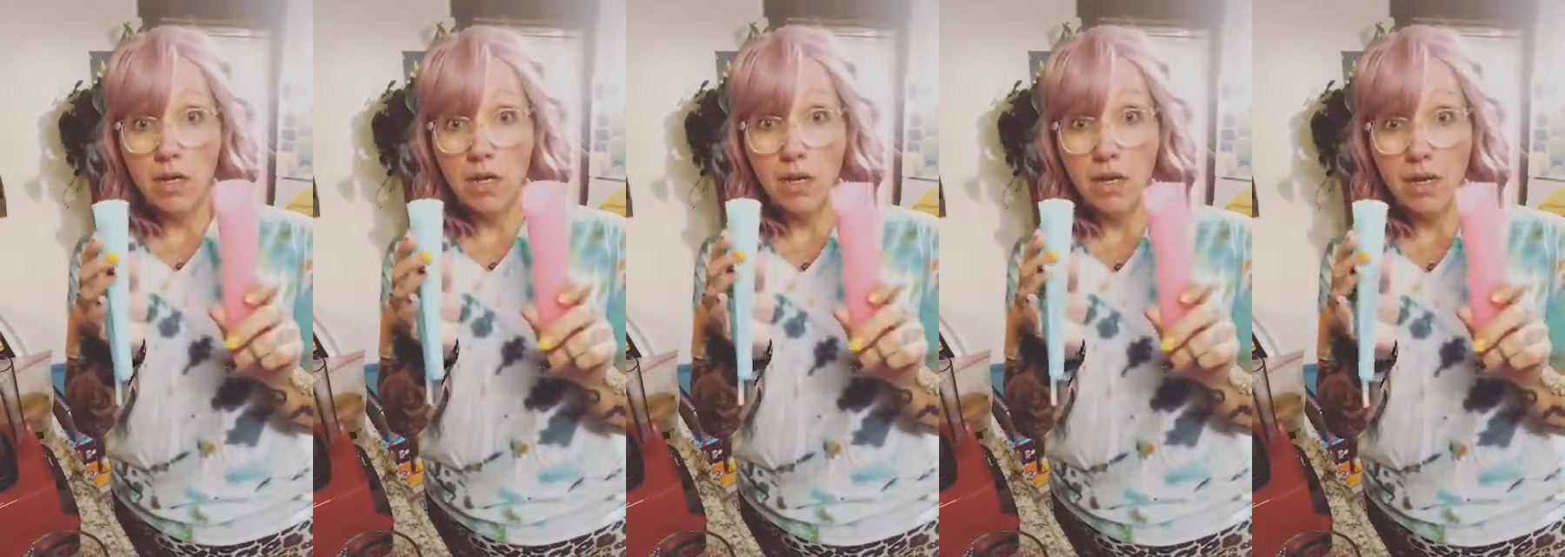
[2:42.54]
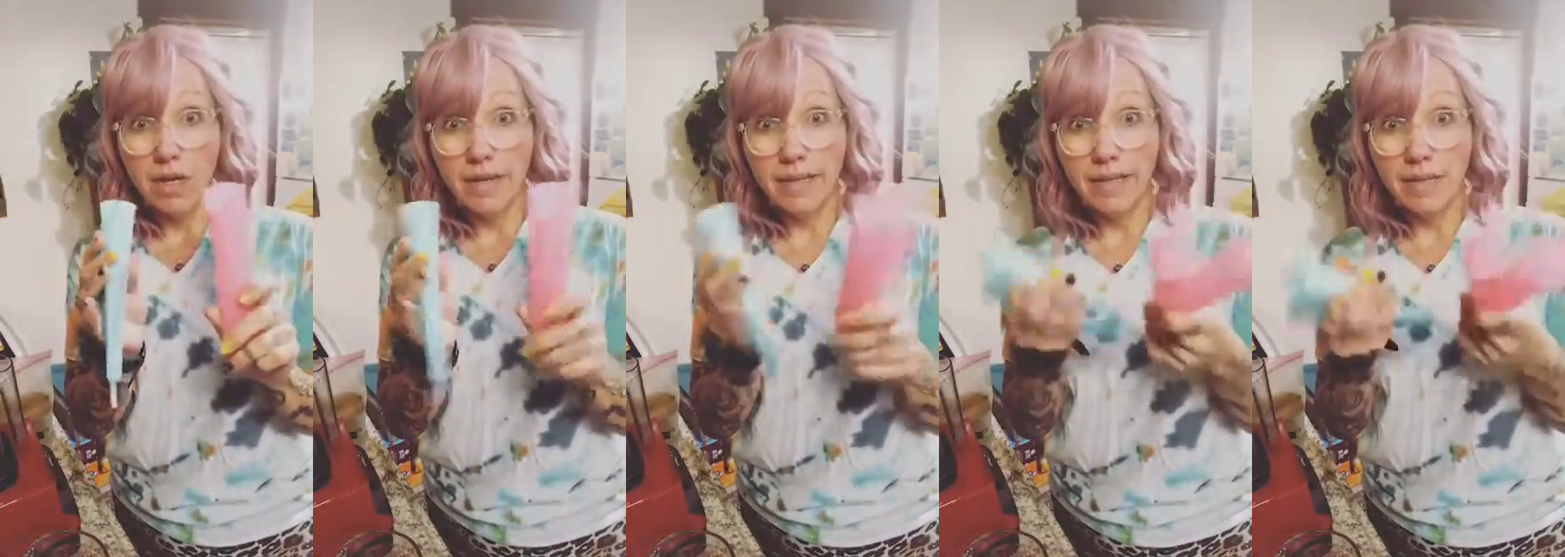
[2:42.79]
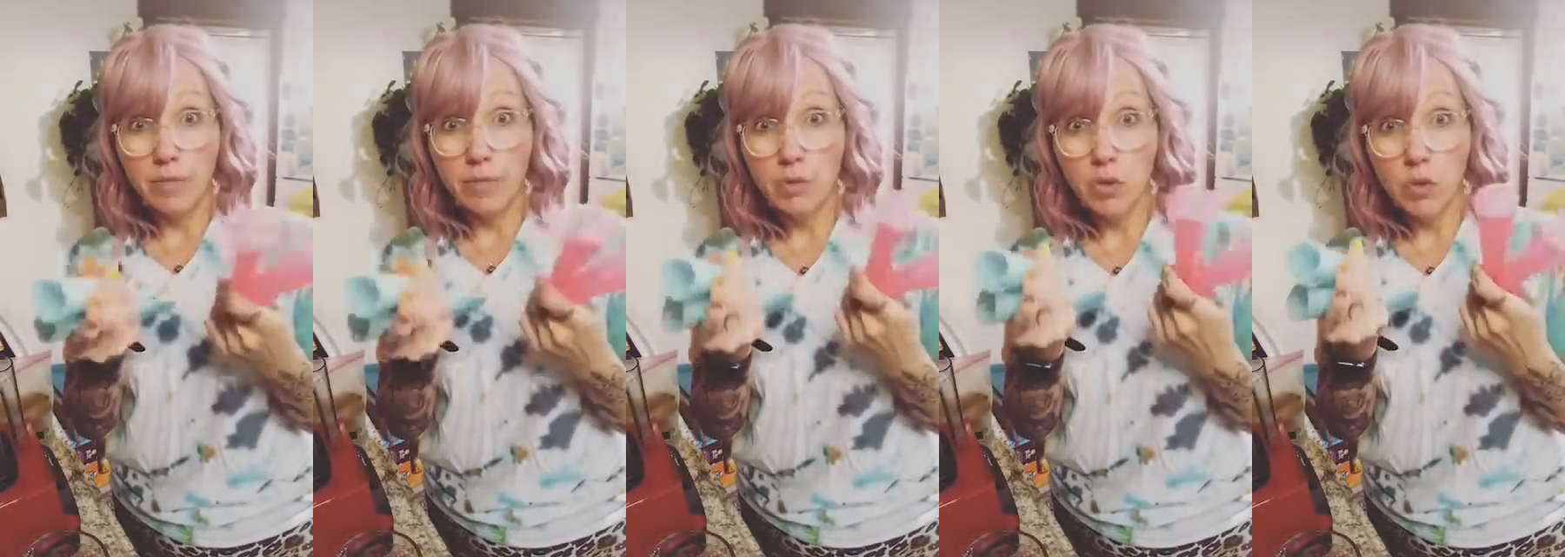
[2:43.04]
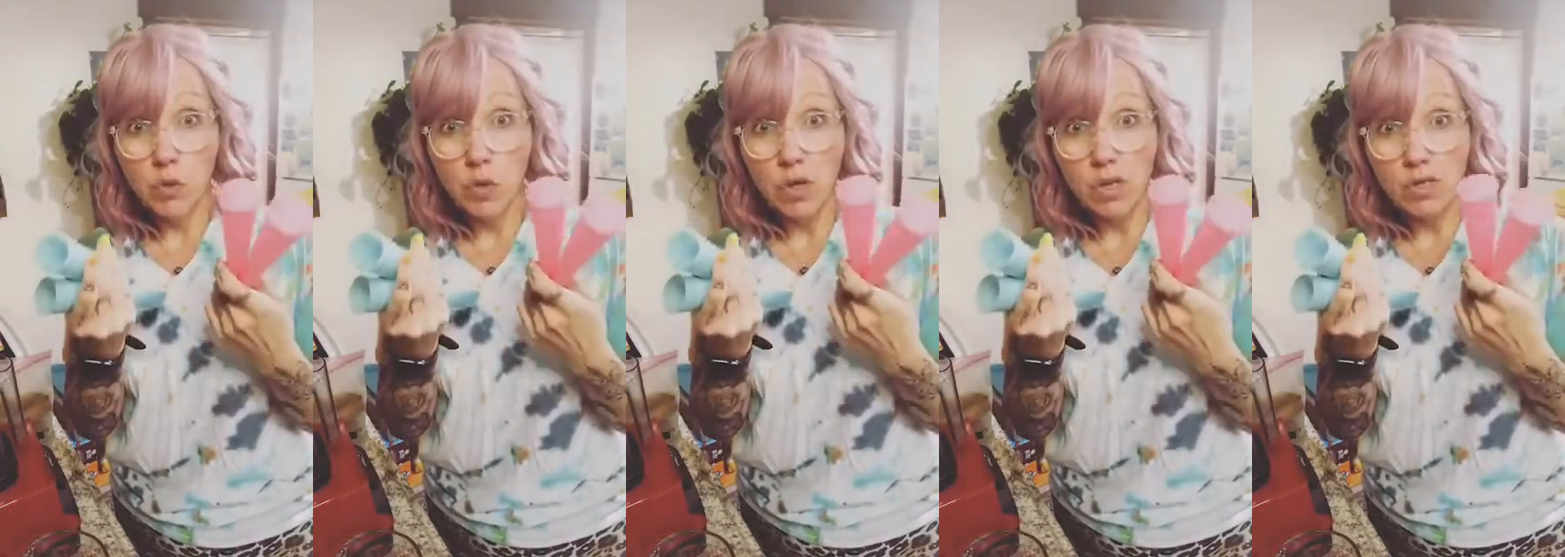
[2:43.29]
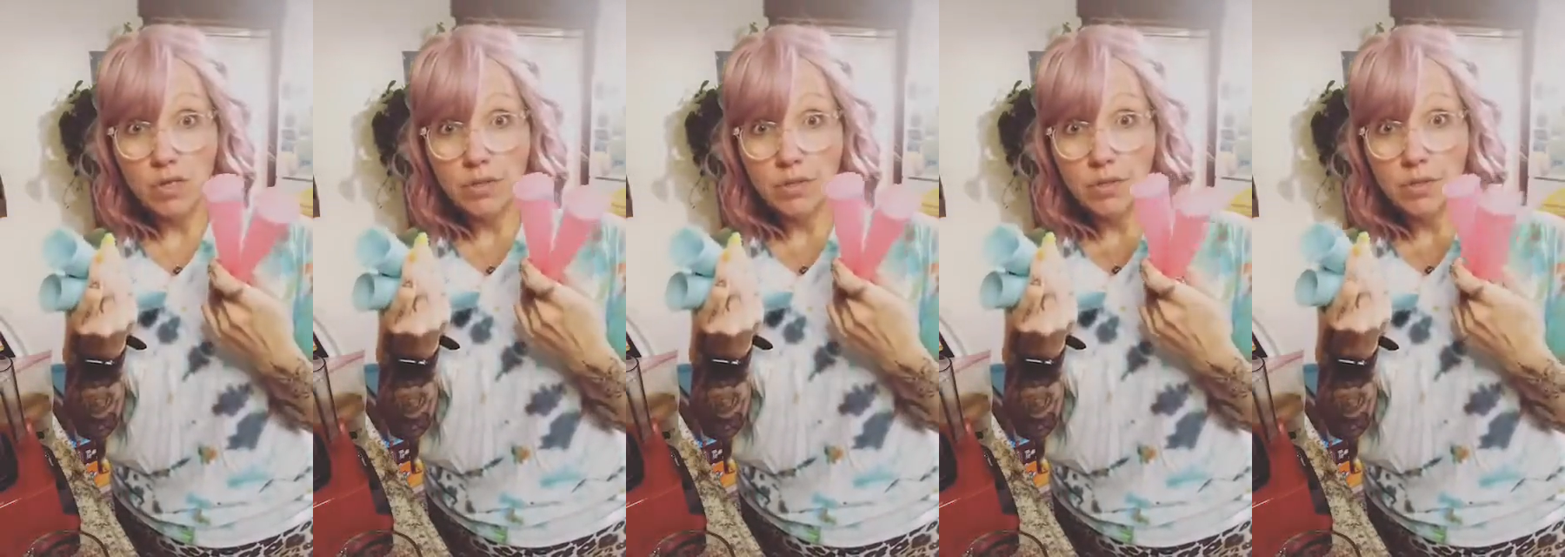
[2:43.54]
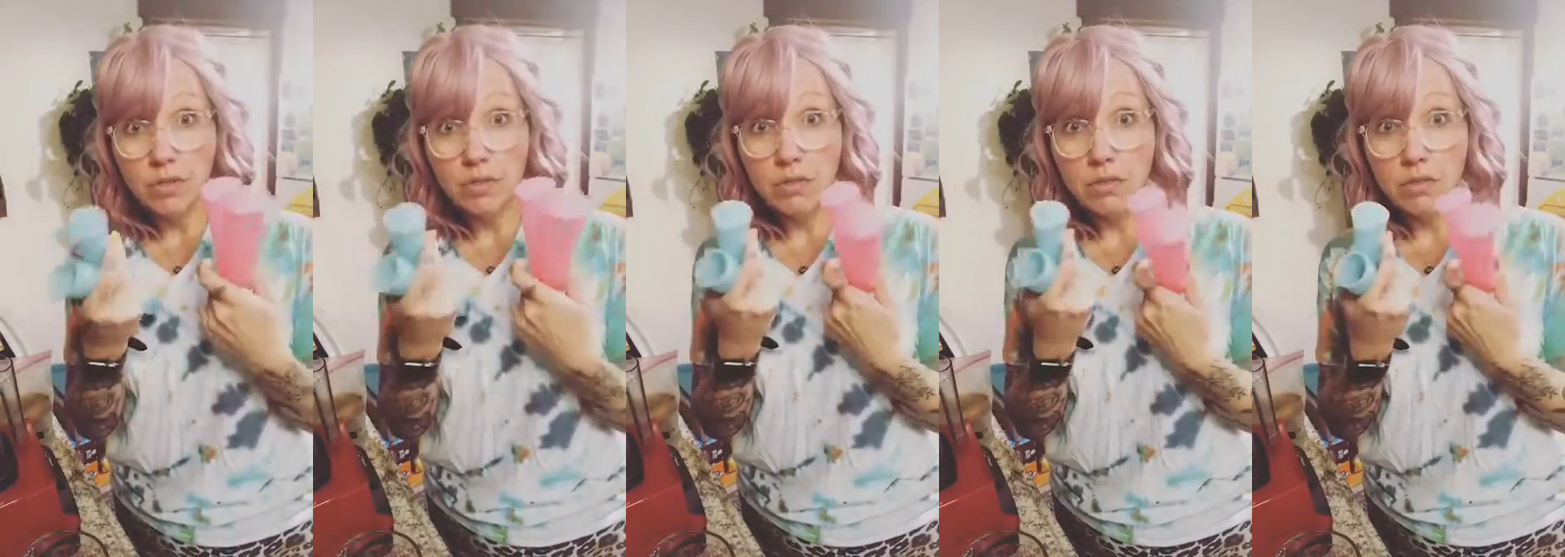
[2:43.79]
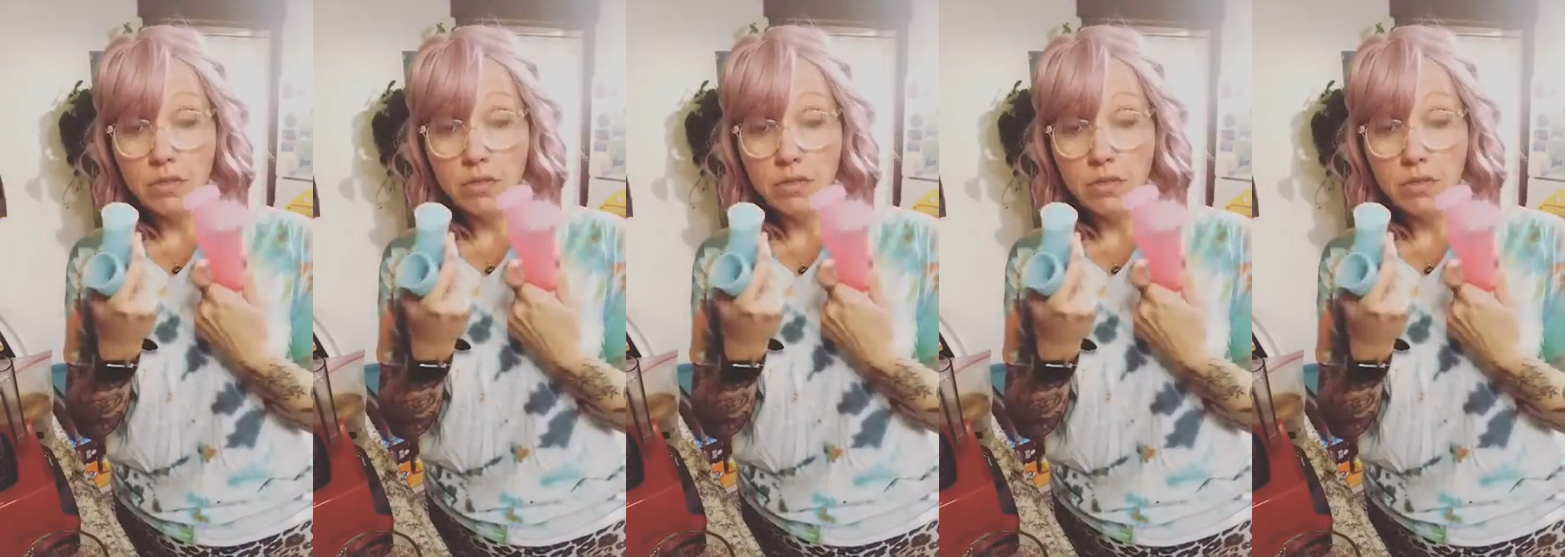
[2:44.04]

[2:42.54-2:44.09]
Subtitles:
I think they were $2.